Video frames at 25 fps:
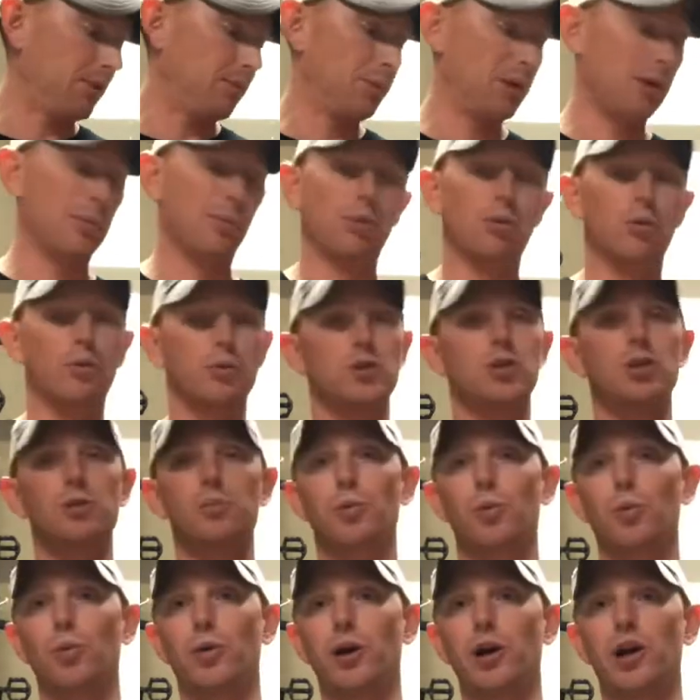People were super
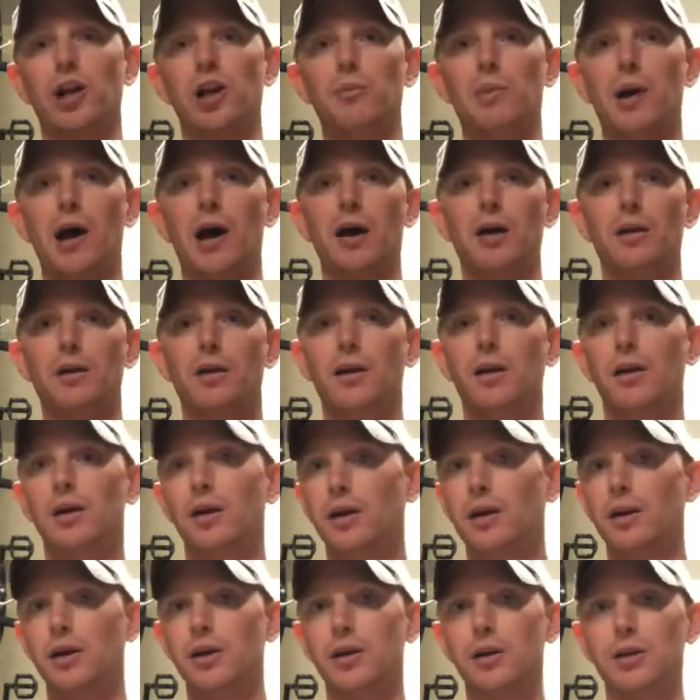worried about
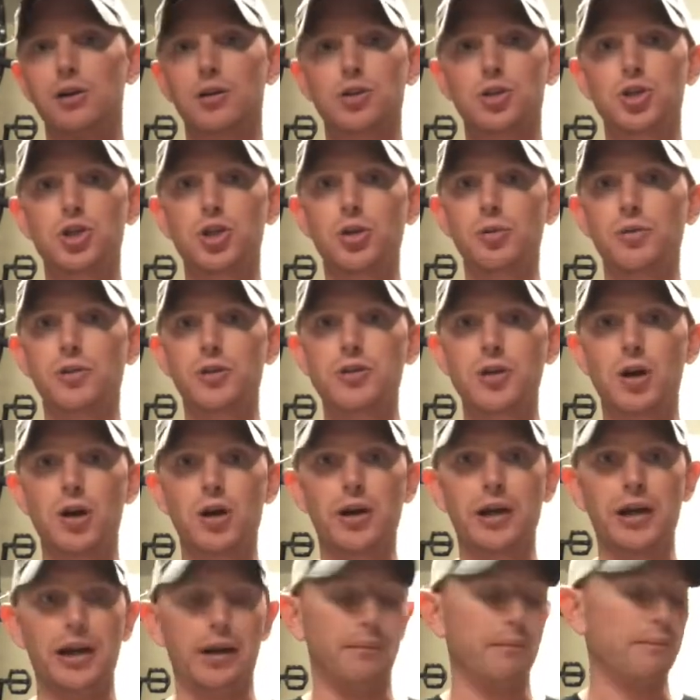shooting the
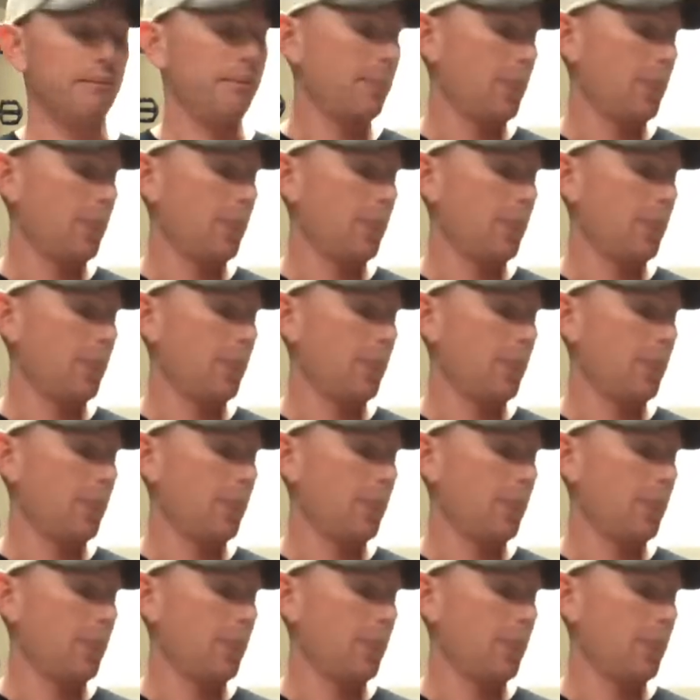target.